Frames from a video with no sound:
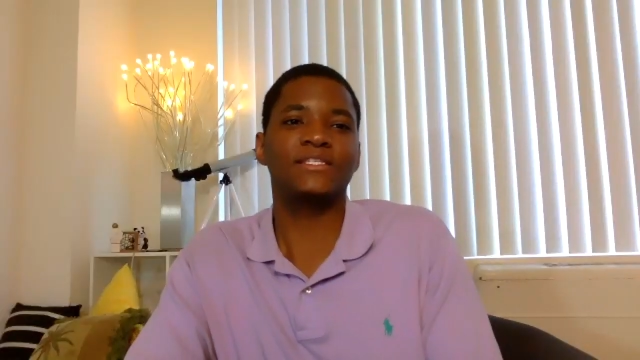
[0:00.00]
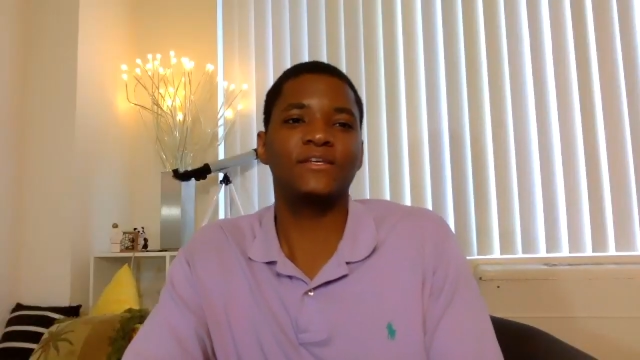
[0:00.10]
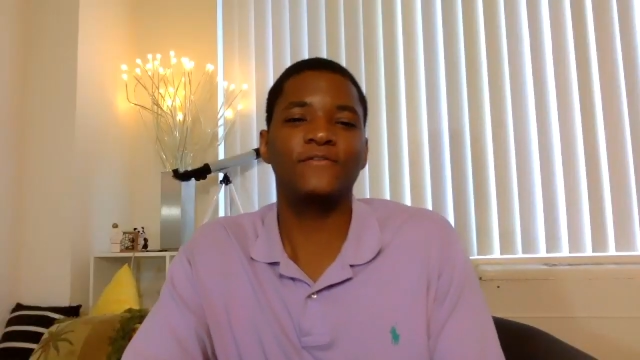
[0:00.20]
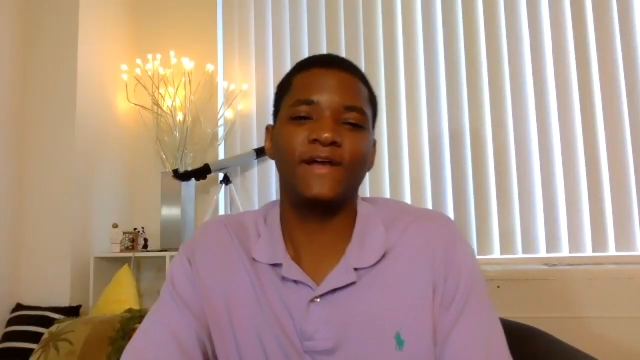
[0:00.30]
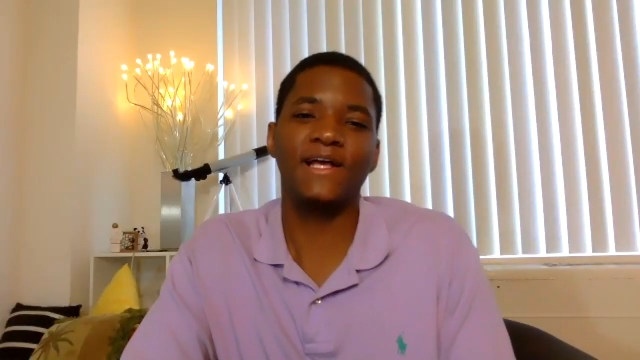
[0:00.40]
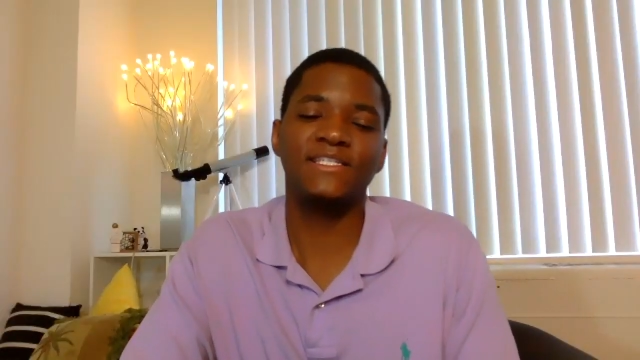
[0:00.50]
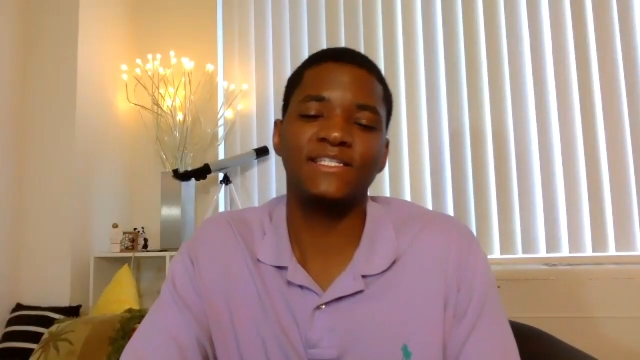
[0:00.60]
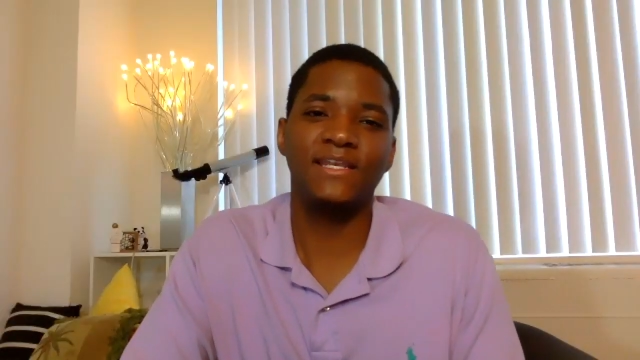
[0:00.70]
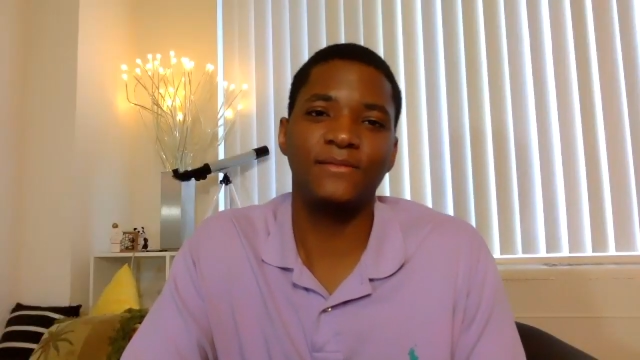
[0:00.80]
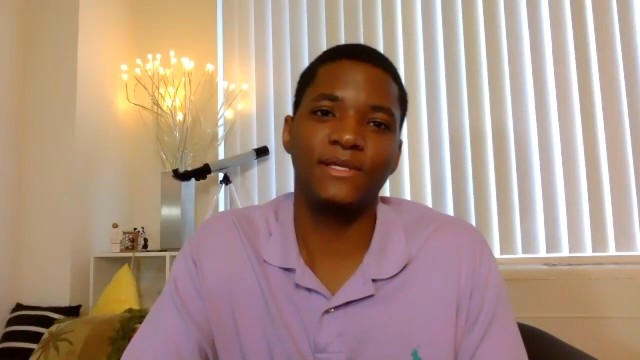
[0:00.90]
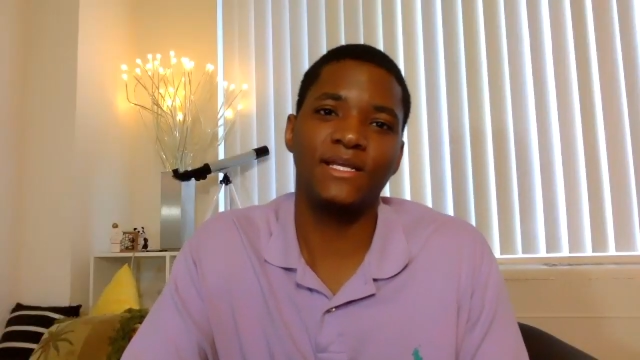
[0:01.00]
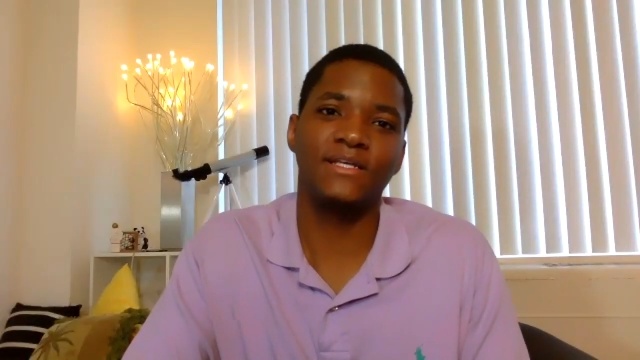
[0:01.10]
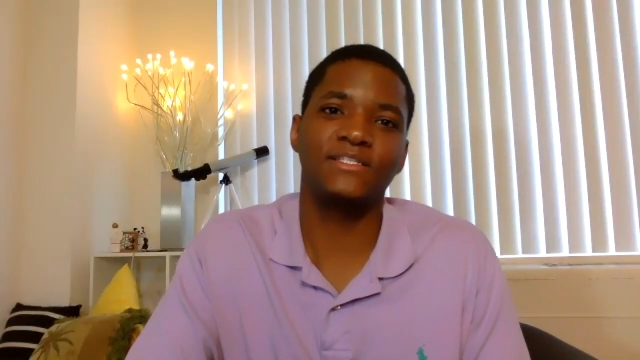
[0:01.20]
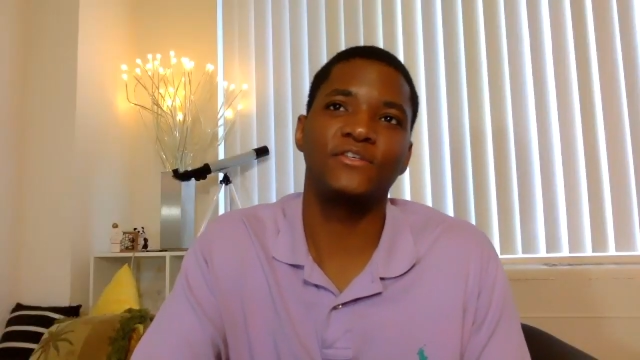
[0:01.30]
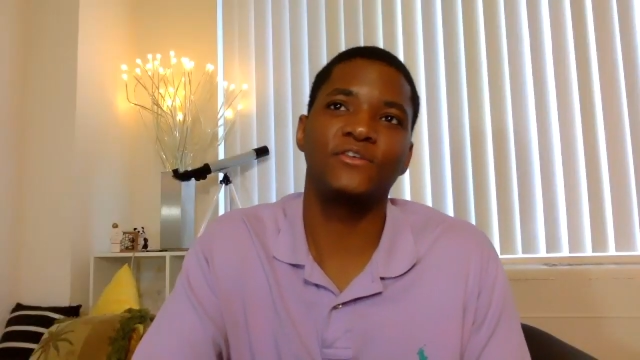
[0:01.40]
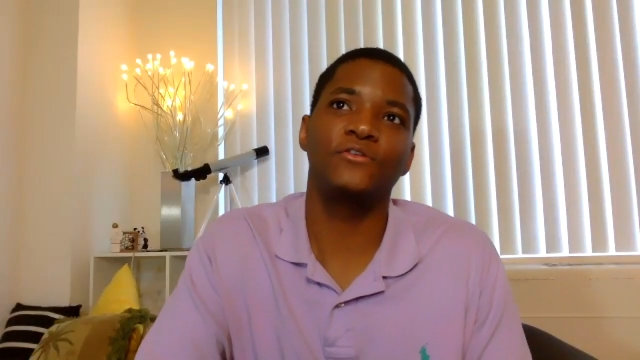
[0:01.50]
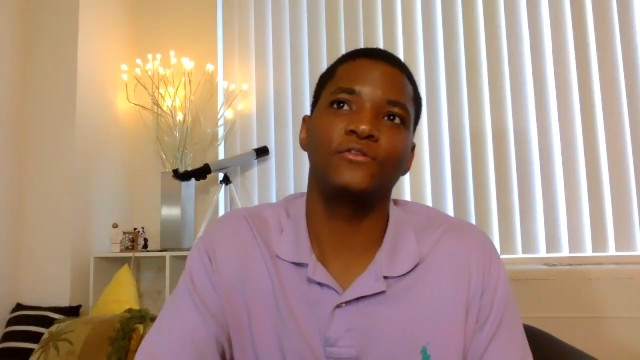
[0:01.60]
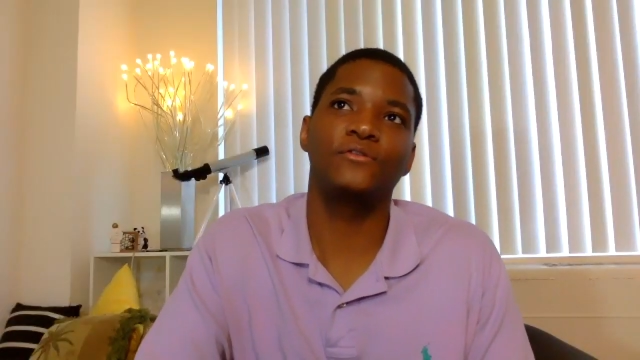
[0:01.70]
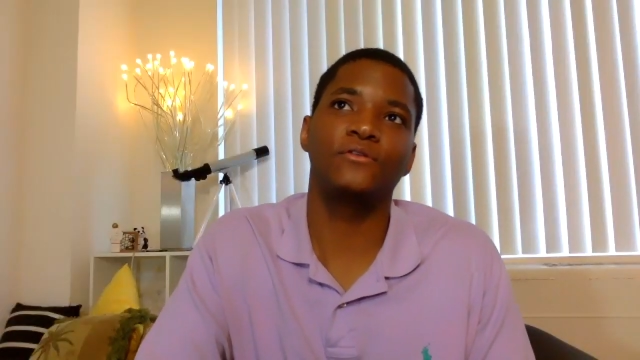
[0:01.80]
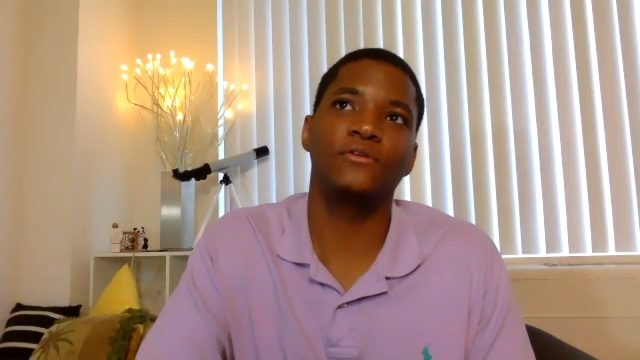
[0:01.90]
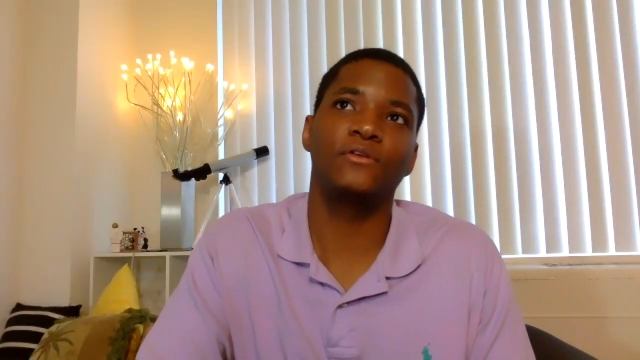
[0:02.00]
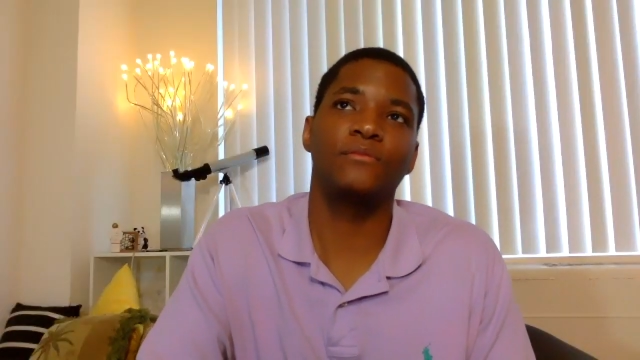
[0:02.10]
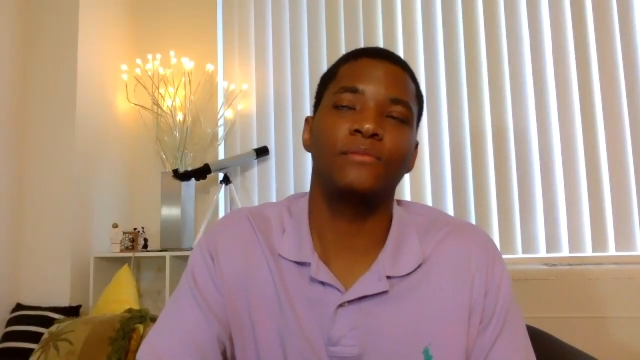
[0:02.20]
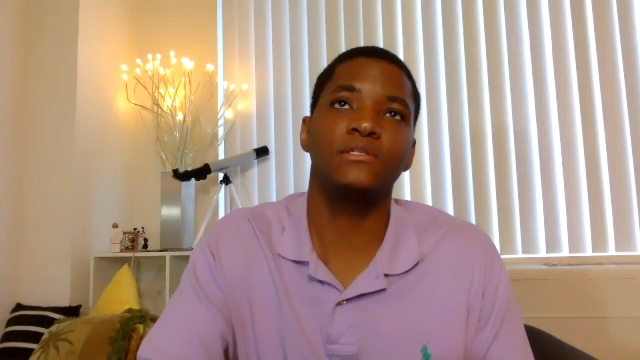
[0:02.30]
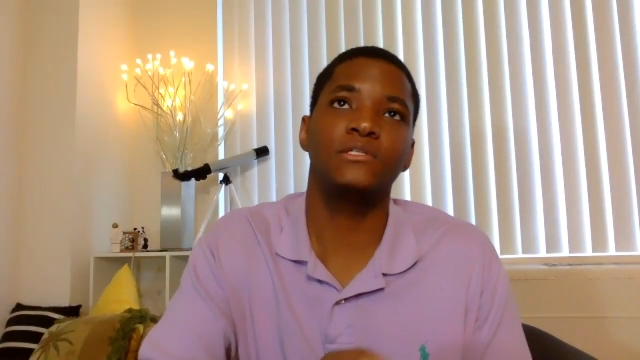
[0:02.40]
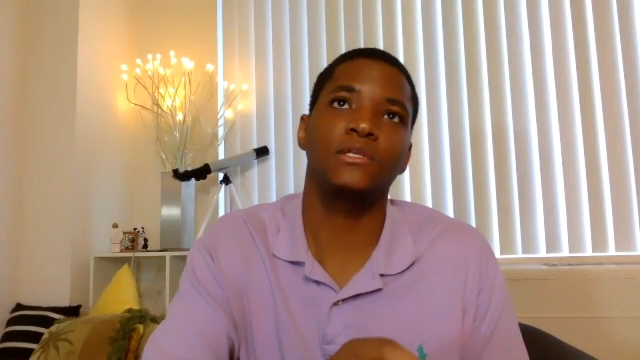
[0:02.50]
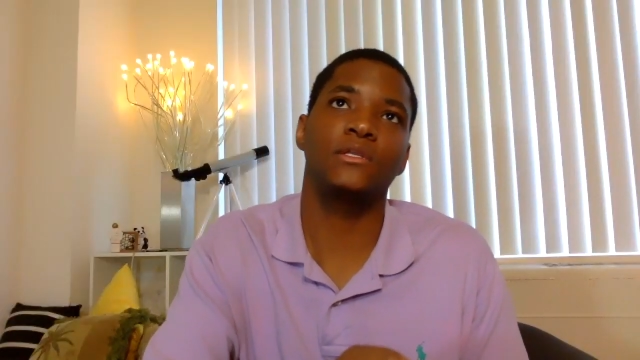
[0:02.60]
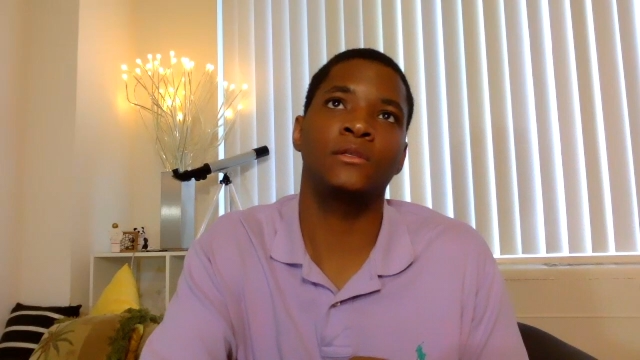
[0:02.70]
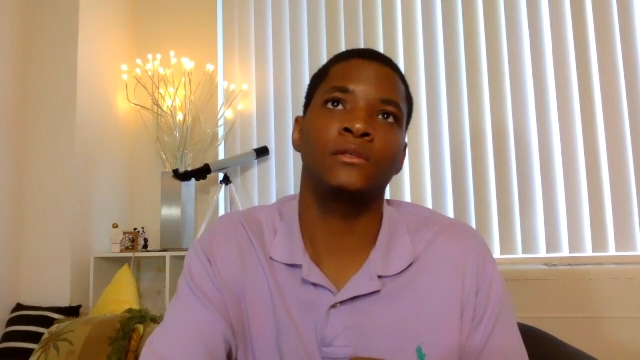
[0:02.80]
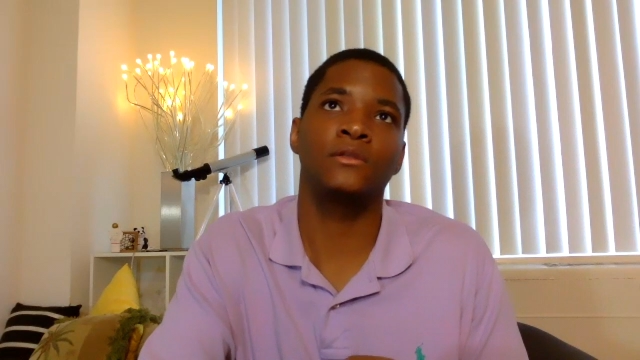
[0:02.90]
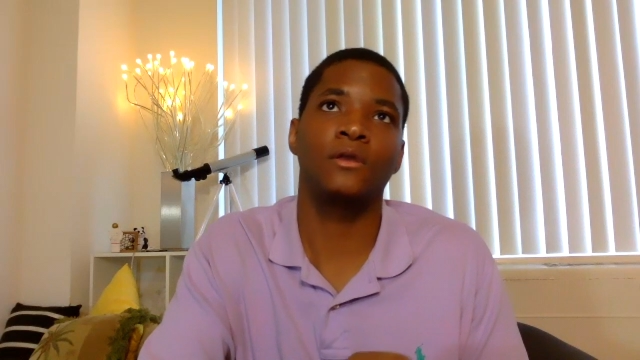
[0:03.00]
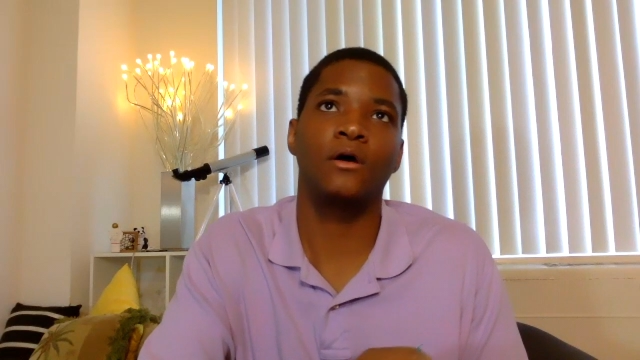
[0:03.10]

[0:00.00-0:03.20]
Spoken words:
so fascinating because you mentioned